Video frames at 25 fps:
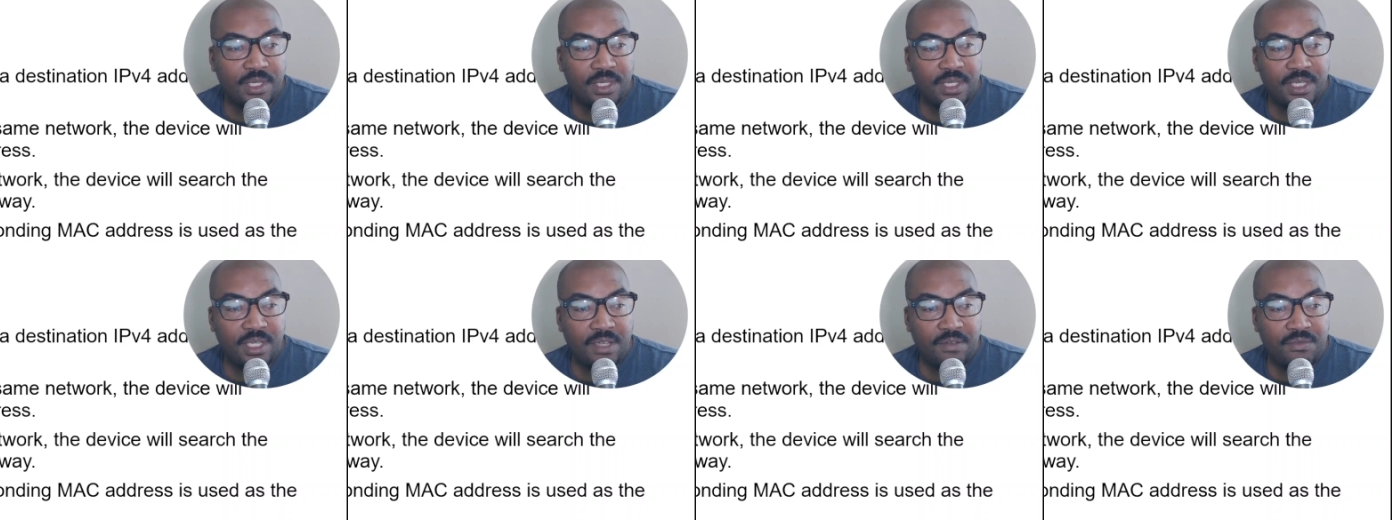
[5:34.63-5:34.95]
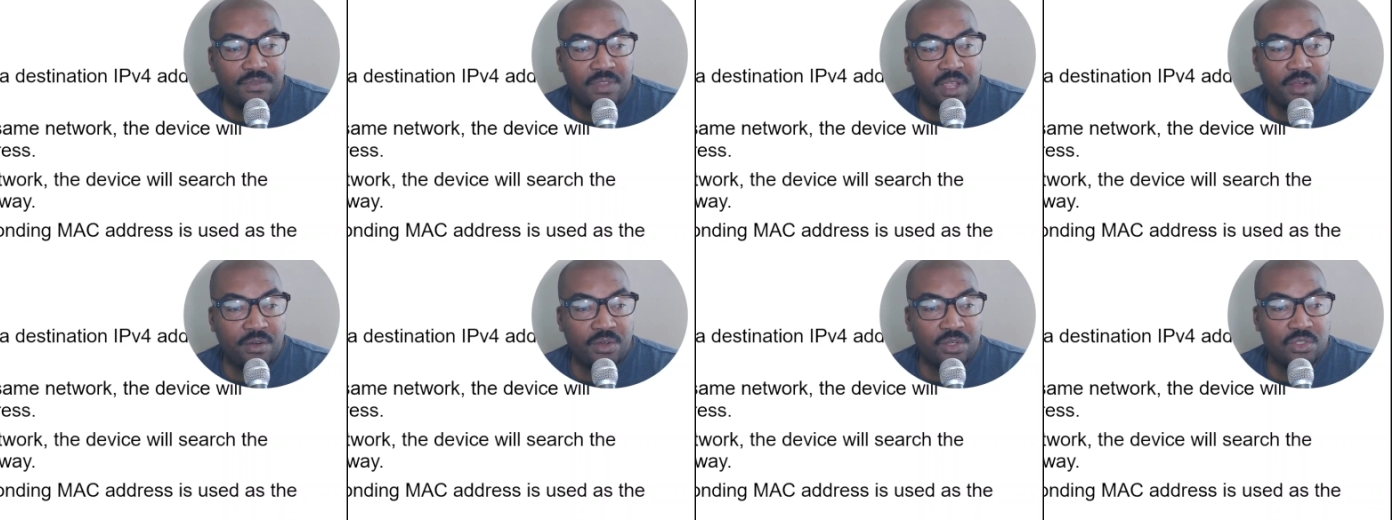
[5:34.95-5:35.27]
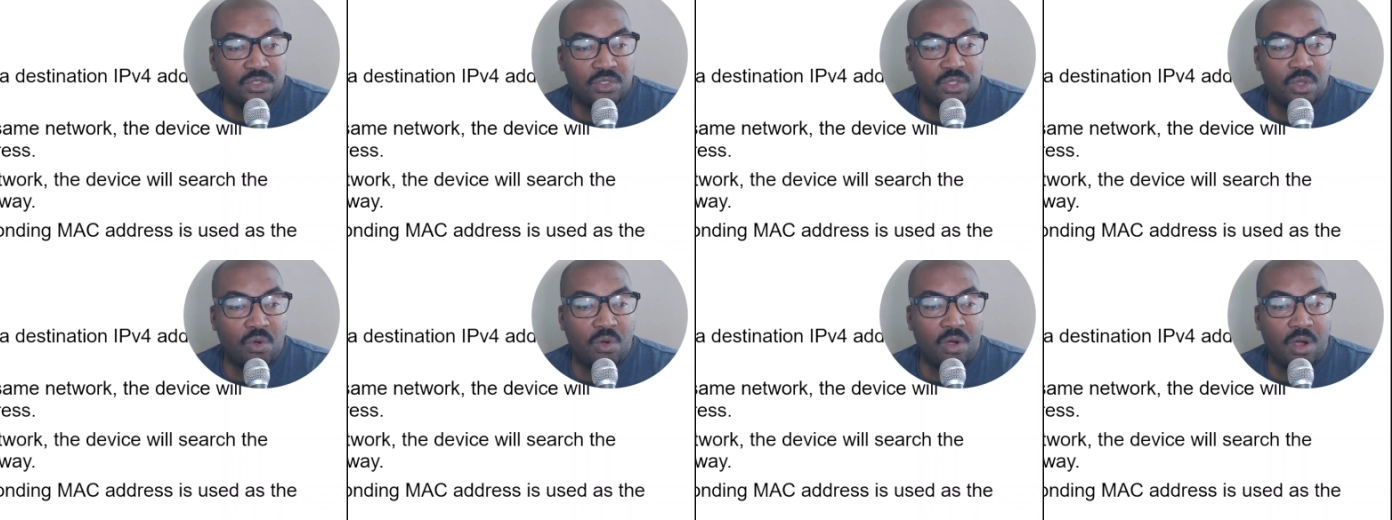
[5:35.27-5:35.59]
If there is
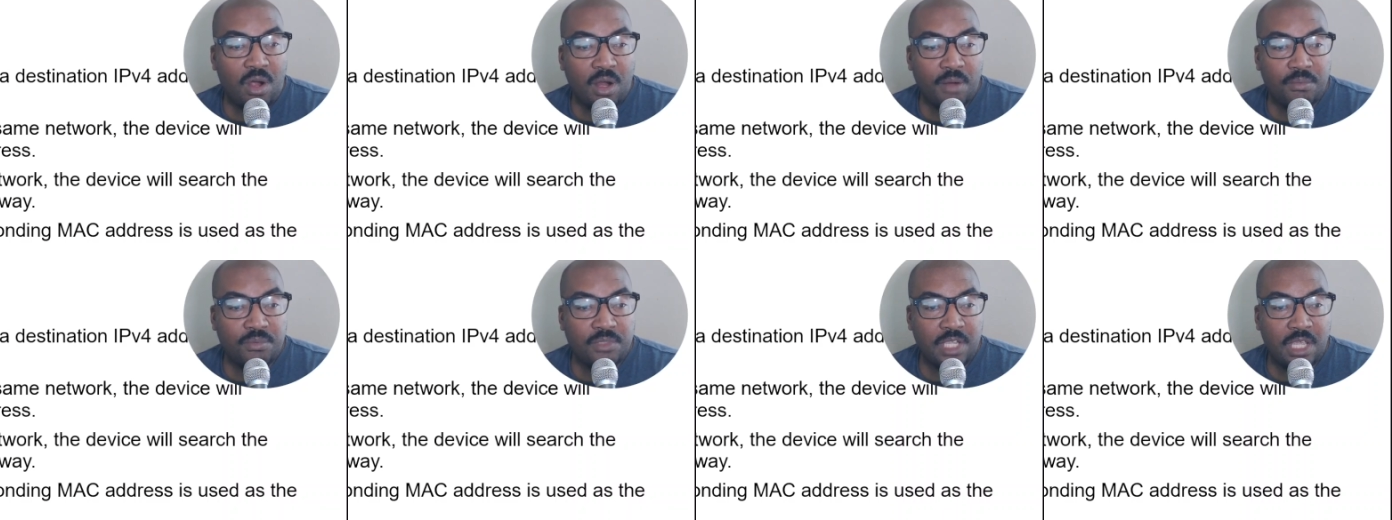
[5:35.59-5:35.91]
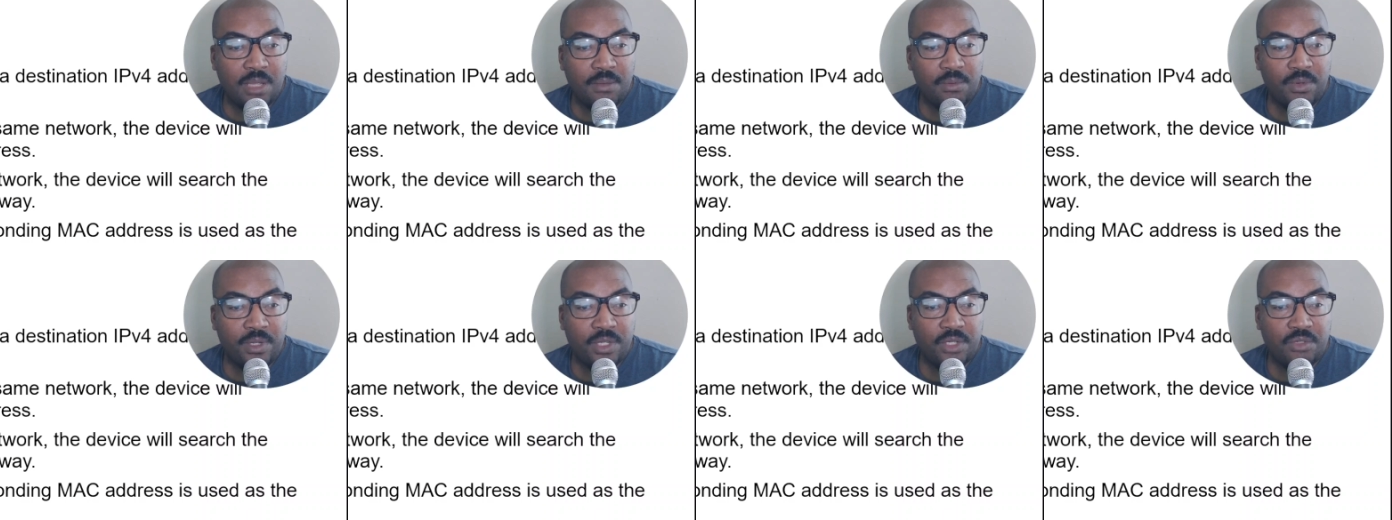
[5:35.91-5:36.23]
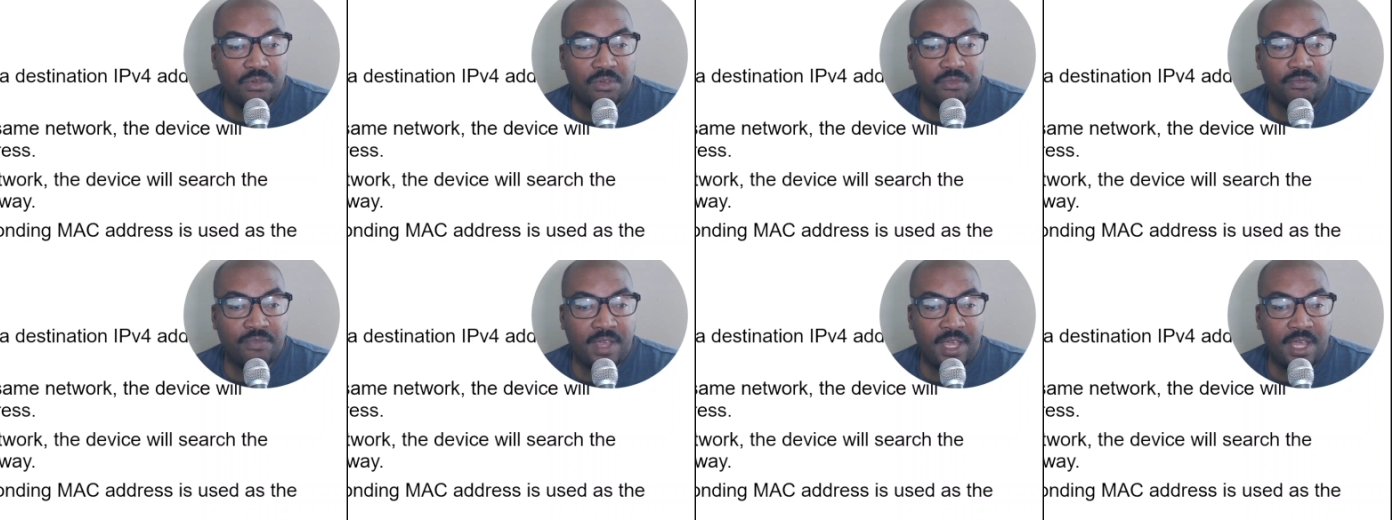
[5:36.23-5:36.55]
no ARP table
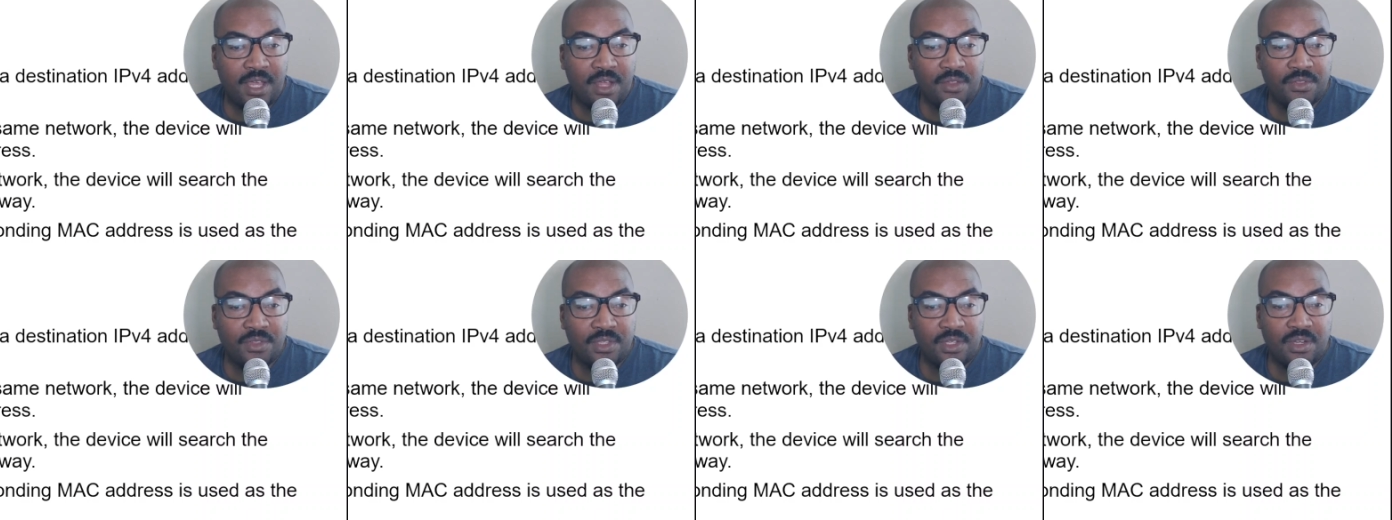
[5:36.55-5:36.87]
entry found,